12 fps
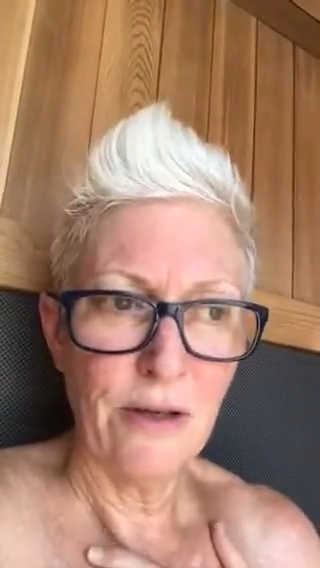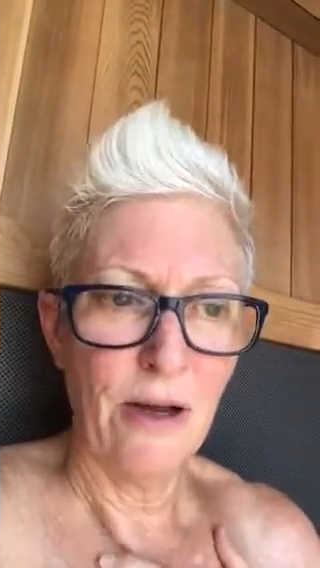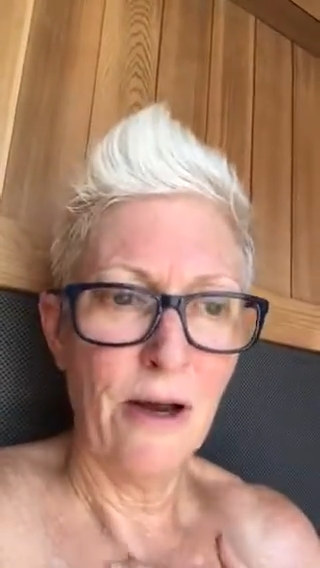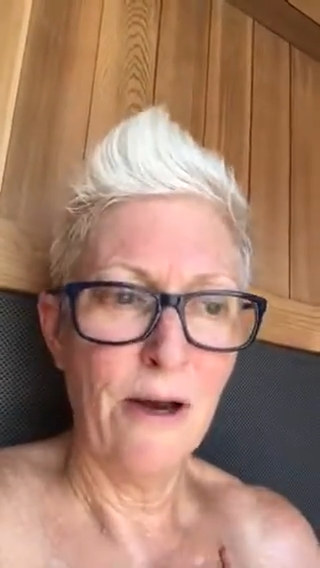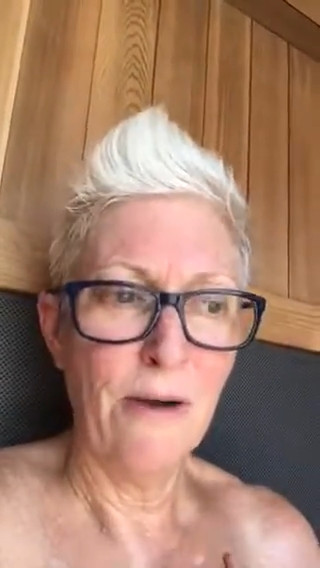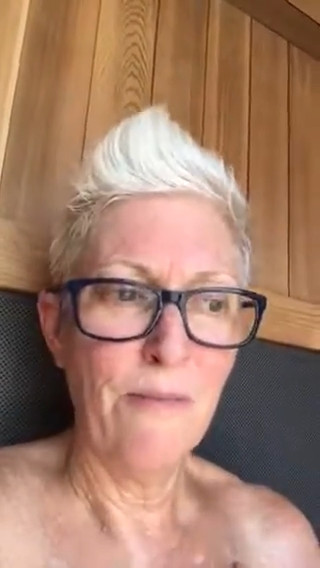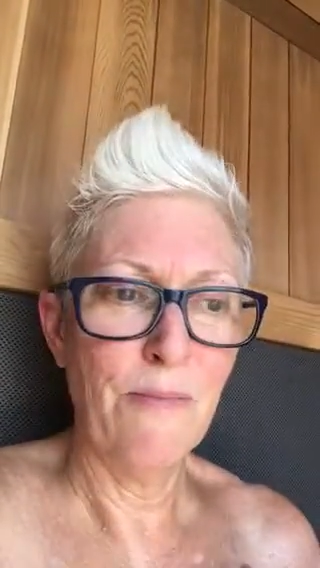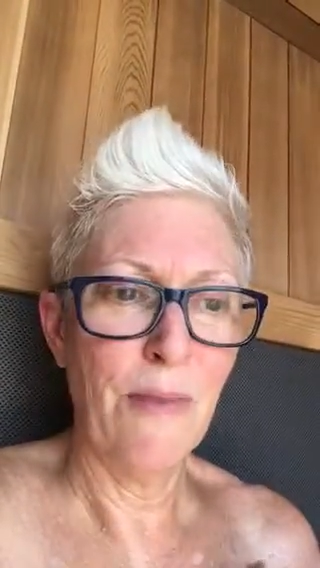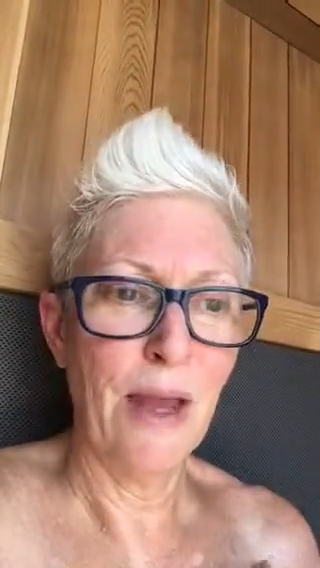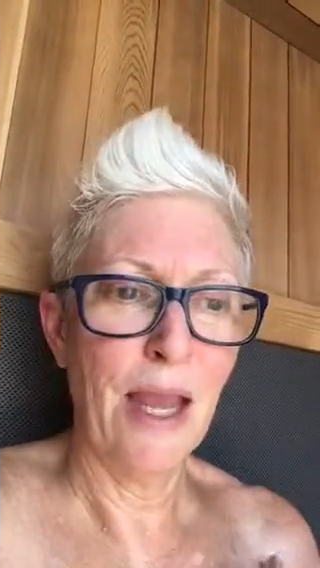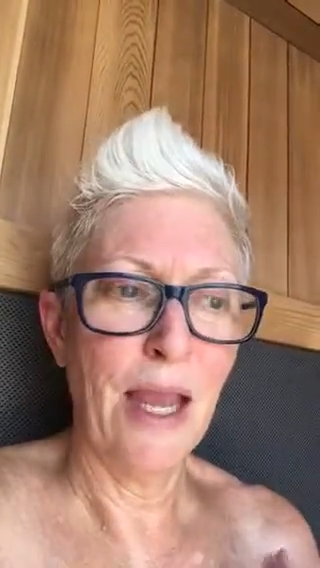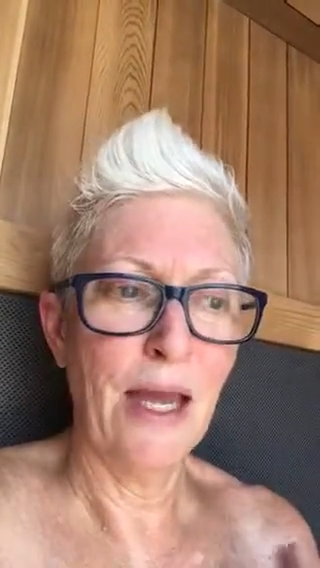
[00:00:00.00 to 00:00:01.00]

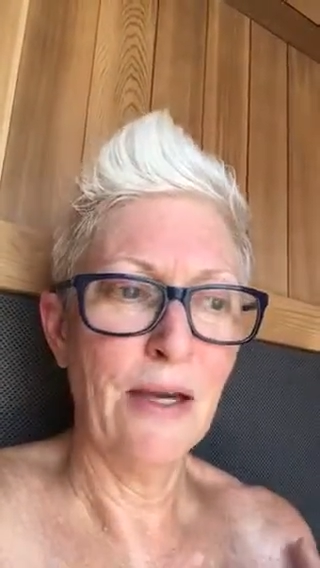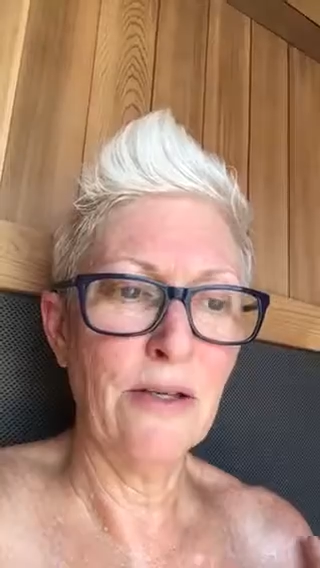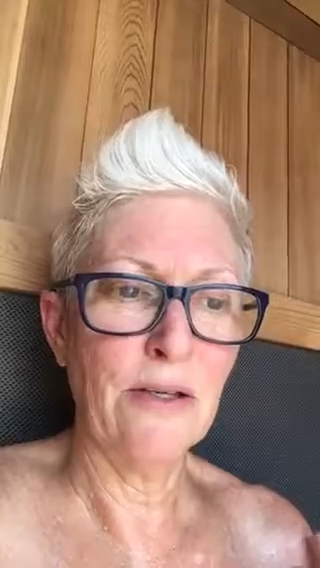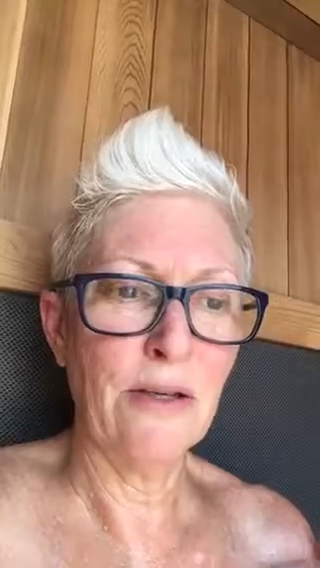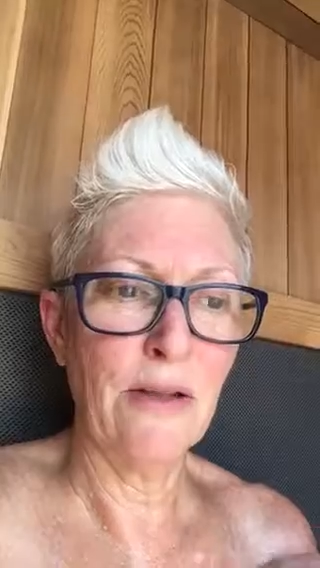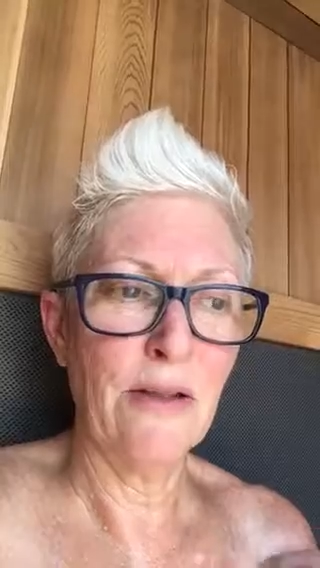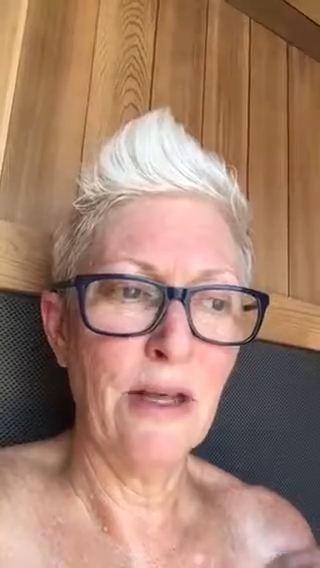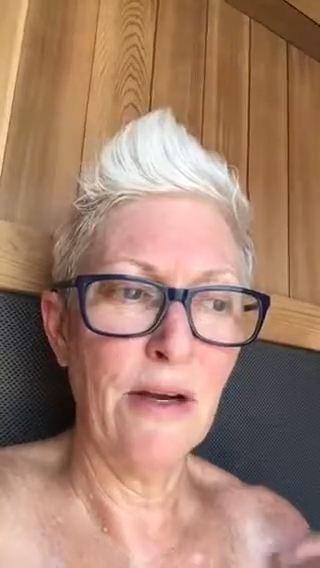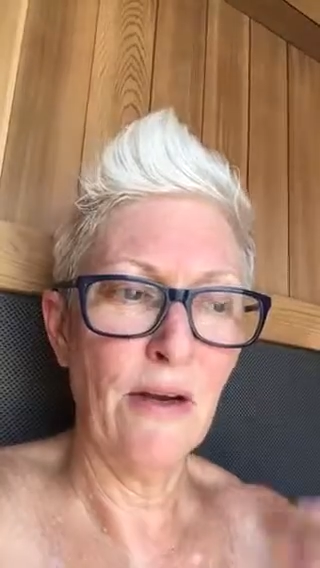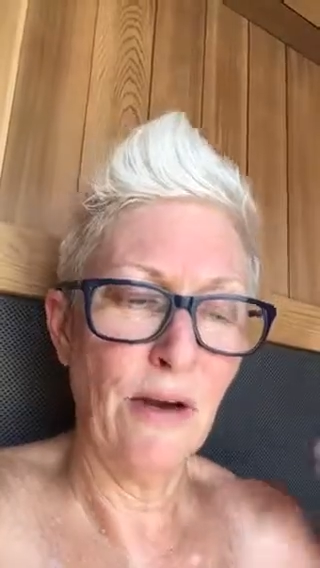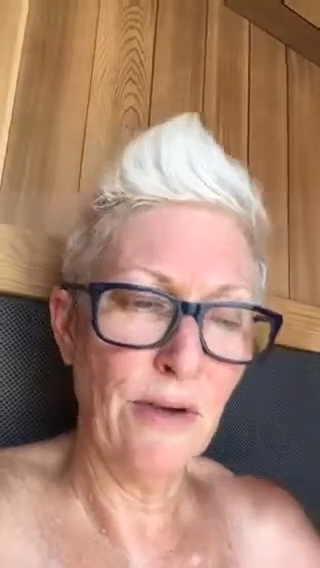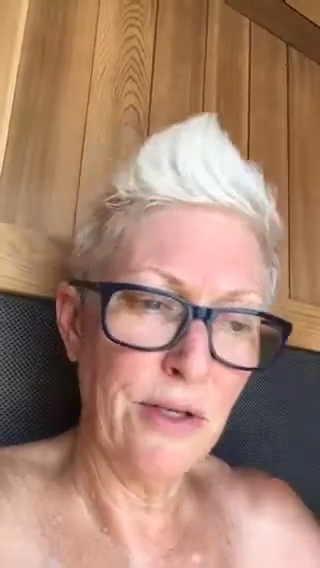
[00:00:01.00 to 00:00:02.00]
And
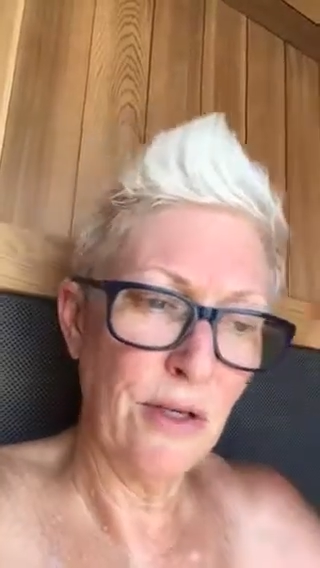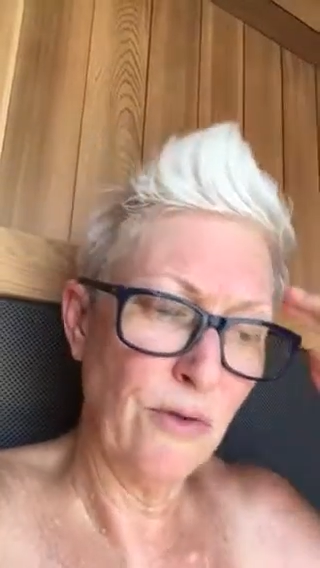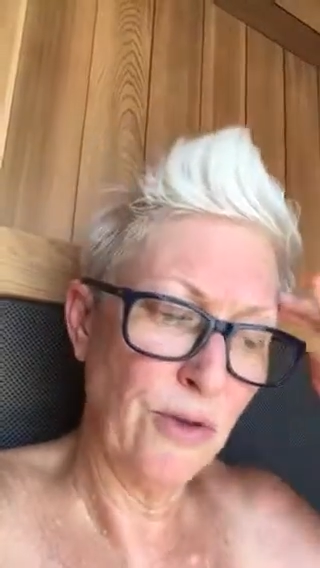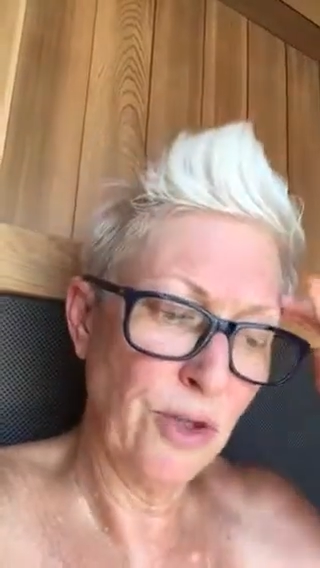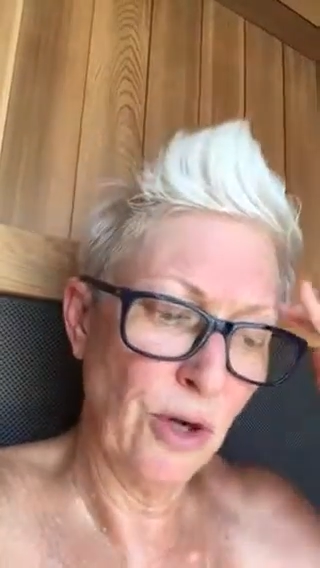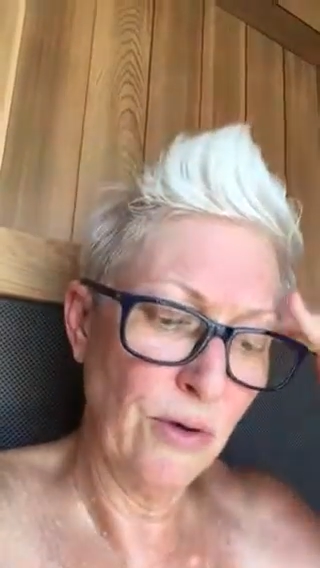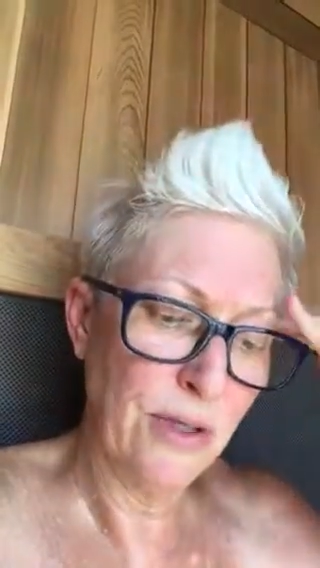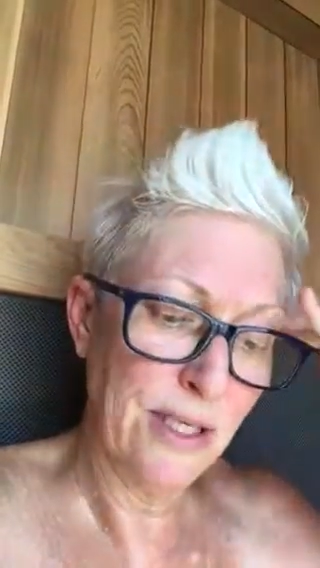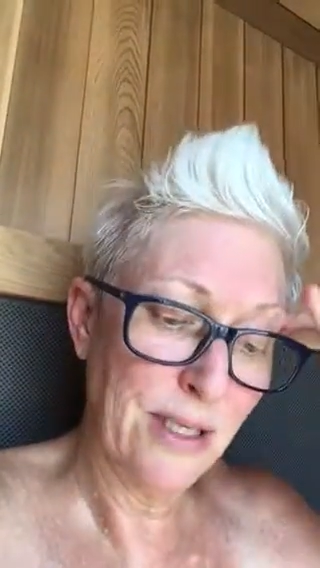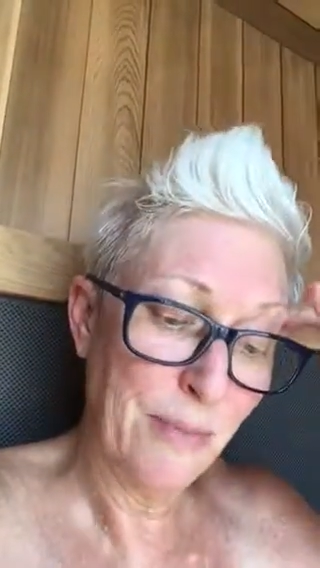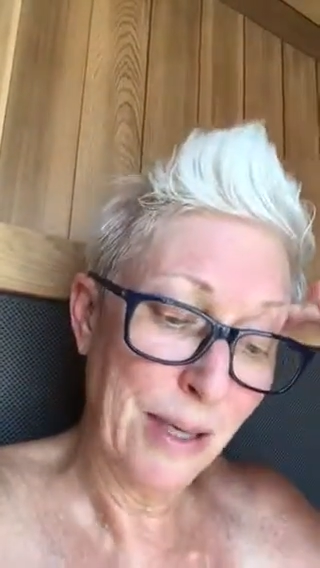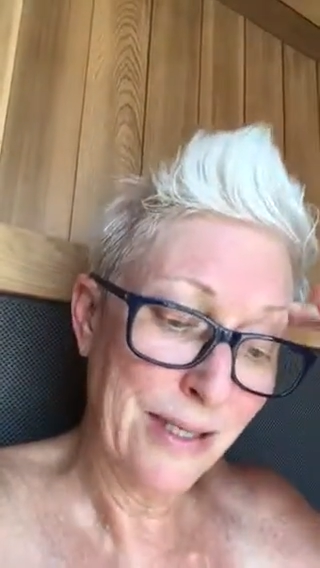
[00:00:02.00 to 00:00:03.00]
then also Joe
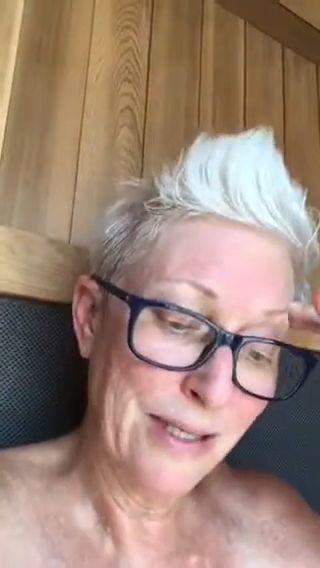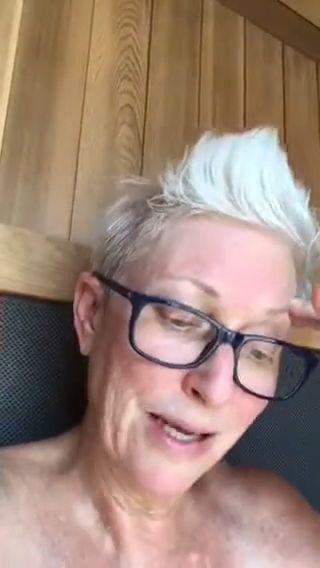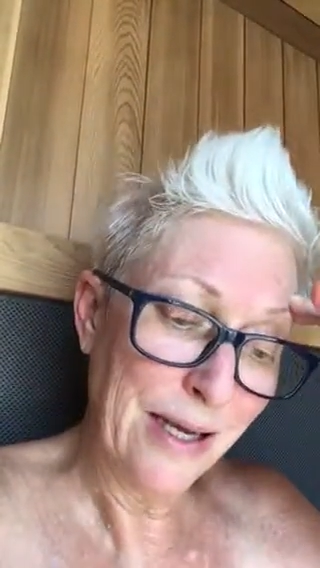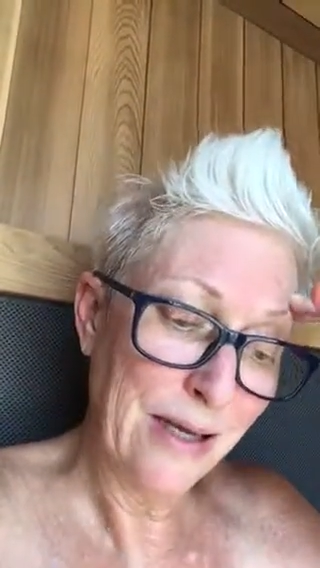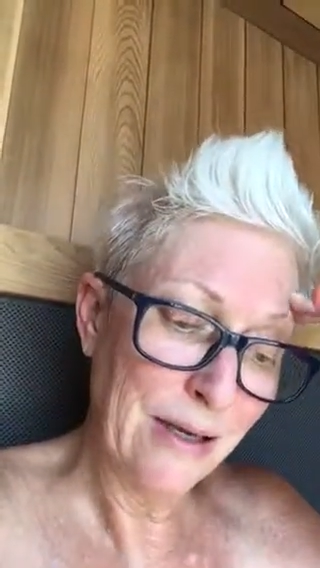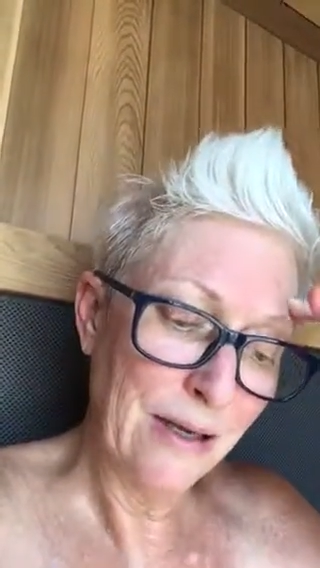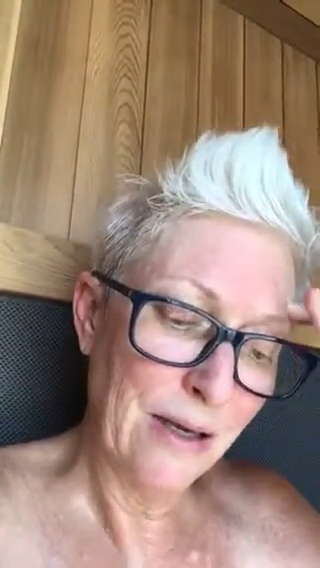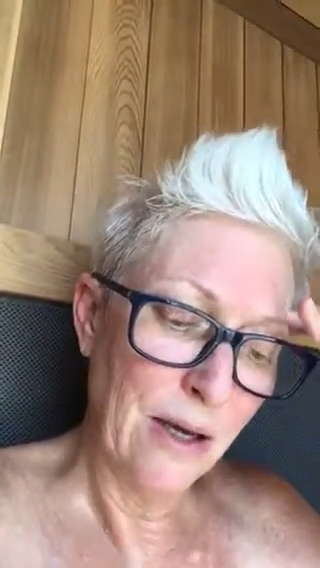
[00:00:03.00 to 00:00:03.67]
Dispenza,